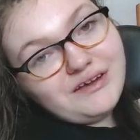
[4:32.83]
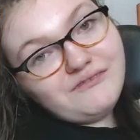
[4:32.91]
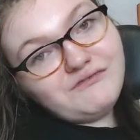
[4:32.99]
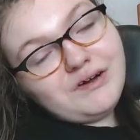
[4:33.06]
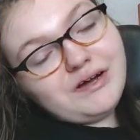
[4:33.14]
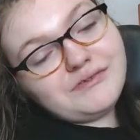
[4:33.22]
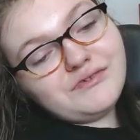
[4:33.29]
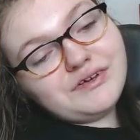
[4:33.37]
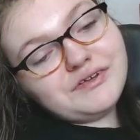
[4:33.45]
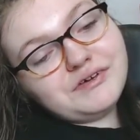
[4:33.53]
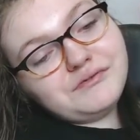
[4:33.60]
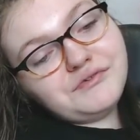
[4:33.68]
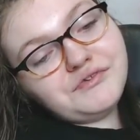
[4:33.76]

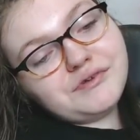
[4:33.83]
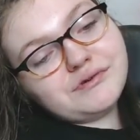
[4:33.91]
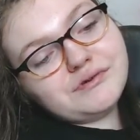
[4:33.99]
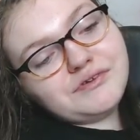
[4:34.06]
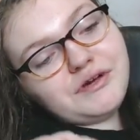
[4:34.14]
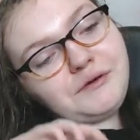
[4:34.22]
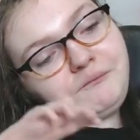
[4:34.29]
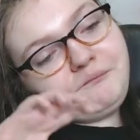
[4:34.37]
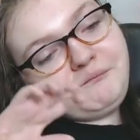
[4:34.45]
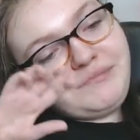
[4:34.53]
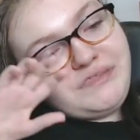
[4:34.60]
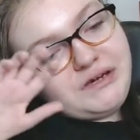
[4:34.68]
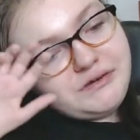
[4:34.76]
Finally, it was dinner time.
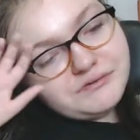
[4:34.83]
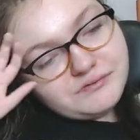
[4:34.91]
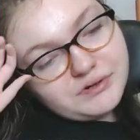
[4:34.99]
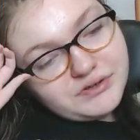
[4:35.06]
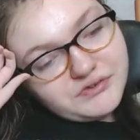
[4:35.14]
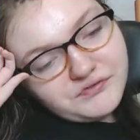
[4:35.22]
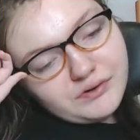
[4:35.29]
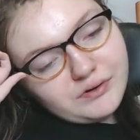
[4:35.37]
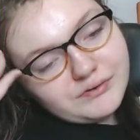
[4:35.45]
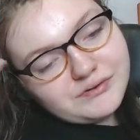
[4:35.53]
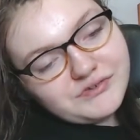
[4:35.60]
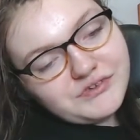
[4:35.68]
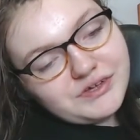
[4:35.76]
Loretta's
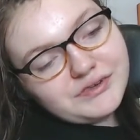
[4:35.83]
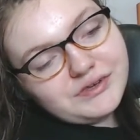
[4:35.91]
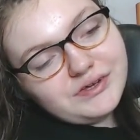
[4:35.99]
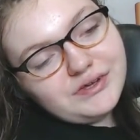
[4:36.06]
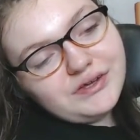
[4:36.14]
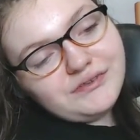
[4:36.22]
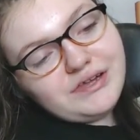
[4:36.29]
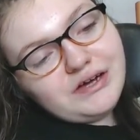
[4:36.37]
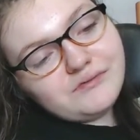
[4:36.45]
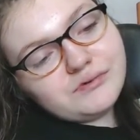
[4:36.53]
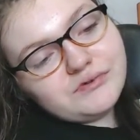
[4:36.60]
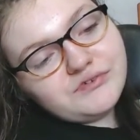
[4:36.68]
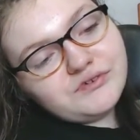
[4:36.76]
father said, "That
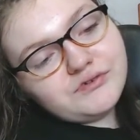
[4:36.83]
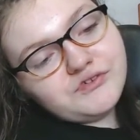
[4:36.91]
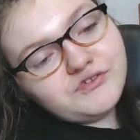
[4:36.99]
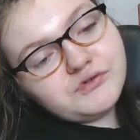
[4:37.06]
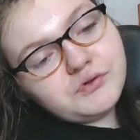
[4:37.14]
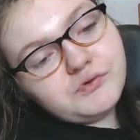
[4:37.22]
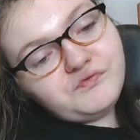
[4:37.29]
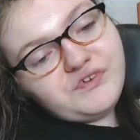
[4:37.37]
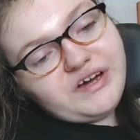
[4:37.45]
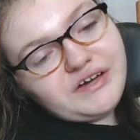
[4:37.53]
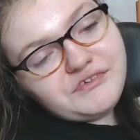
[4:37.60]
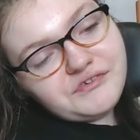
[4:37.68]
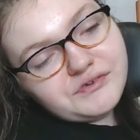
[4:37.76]
wheelchair is too
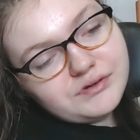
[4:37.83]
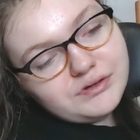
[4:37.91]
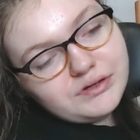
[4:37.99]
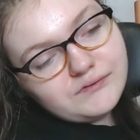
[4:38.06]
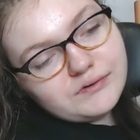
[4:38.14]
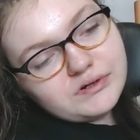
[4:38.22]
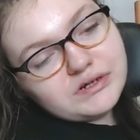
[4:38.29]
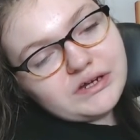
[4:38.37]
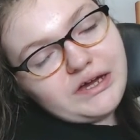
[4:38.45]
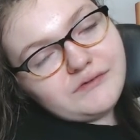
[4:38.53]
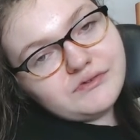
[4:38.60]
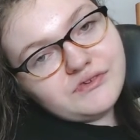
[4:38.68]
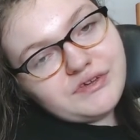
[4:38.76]
fast. We're going to
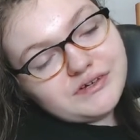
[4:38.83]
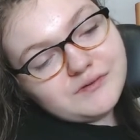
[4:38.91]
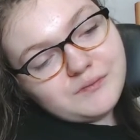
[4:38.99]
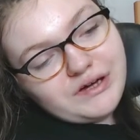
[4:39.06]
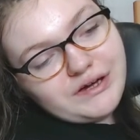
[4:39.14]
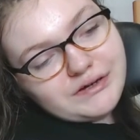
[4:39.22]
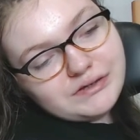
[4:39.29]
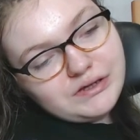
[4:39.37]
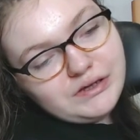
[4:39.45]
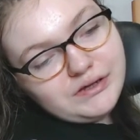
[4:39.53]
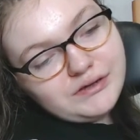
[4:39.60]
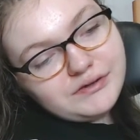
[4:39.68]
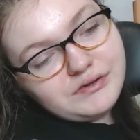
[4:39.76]
have to take it back."
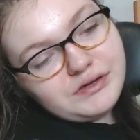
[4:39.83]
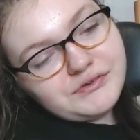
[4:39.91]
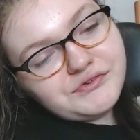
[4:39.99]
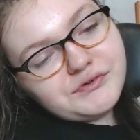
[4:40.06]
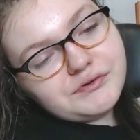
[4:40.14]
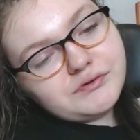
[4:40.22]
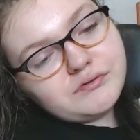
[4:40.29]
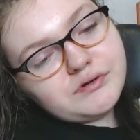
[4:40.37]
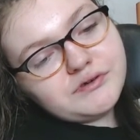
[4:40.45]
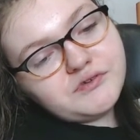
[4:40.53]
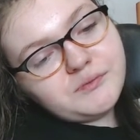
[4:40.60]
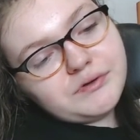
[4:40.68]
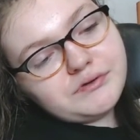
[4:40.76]
"Yes," said
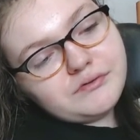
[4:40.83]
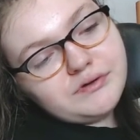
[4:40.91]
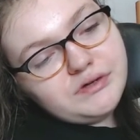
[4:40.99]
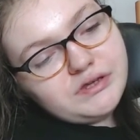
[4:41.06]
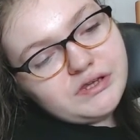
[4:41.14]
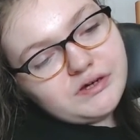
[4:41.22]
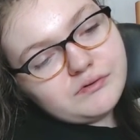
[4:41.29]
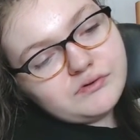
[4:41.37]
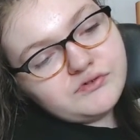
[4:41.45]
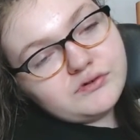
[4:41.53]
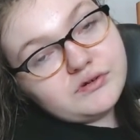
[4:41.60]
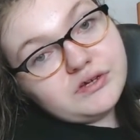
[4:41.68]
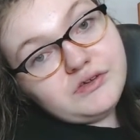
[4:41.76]
Loretta's mother, "that
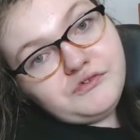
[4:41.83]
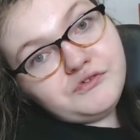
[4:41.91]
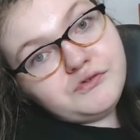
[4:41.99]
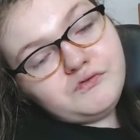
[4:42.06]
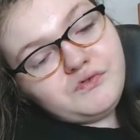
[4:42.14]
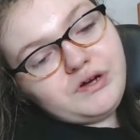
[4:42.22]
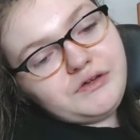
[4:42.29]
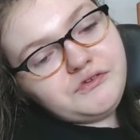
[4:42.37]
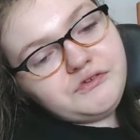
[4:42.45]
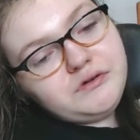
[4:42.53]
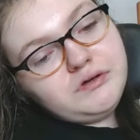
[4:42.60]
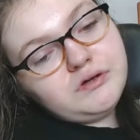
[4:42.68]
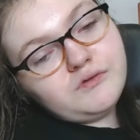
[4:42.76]
wheelchair is too
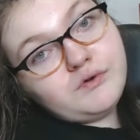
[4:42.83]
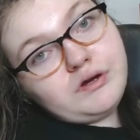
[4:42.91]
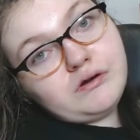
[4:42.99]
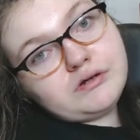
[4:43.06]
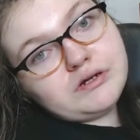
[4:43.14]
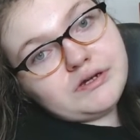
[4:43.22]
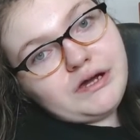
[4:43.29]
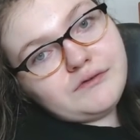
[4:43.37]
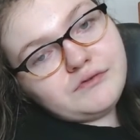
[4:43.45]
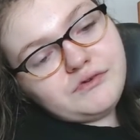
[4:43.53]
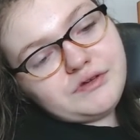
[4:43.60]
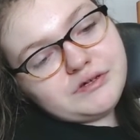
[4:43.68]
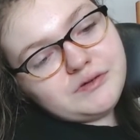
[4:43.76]
fast. We are going to have
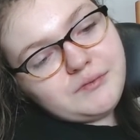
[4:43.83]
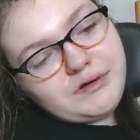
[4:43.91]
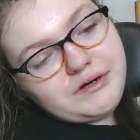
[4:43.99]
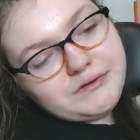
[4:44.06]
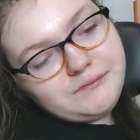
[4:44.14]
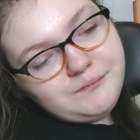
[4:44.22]
to take it back."